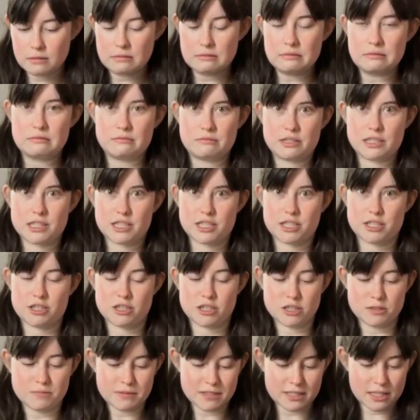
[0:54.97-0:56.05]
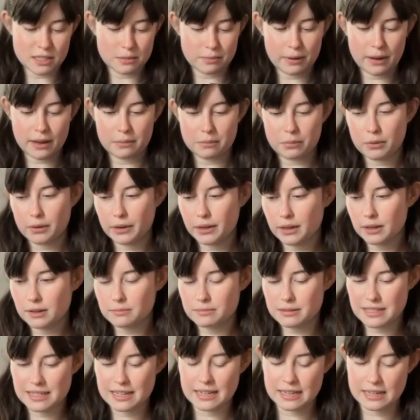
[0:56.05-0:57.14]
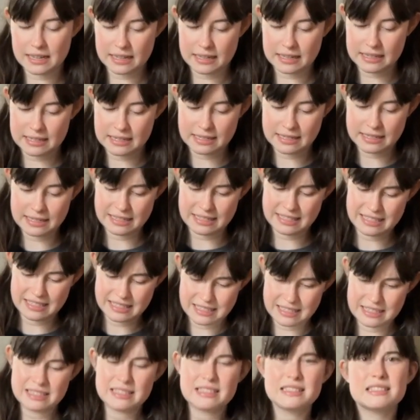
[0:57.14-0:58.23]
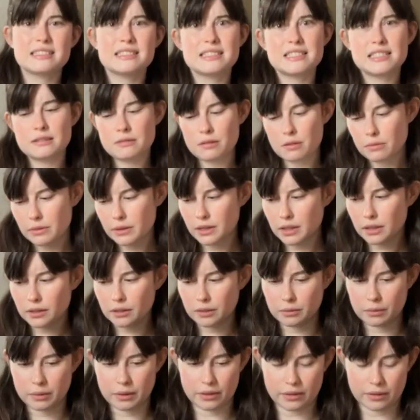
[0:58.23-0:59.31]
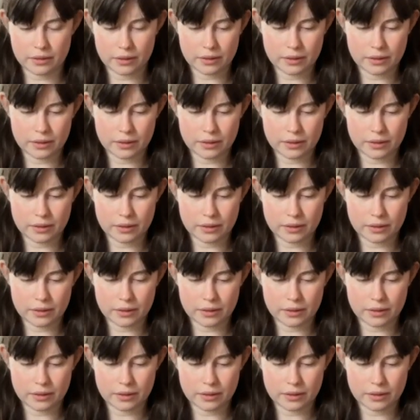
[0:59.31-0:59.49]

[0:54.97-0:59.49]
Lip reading: oh gosh, open this bad boy up. Let's see what we're dealing with.